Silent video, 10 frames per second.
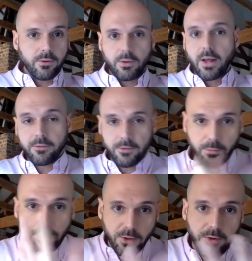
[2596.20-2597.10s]
not
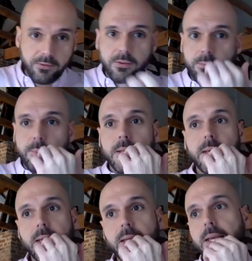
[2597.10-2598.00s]
disappearances, but
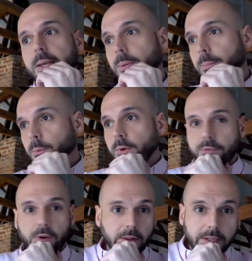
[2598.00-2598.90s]
people would
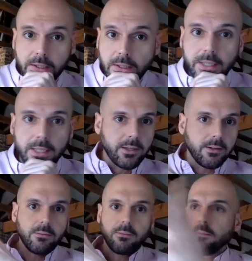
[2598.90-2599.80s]
fall ill
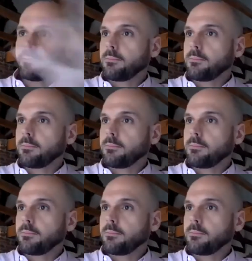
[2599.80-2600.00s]
in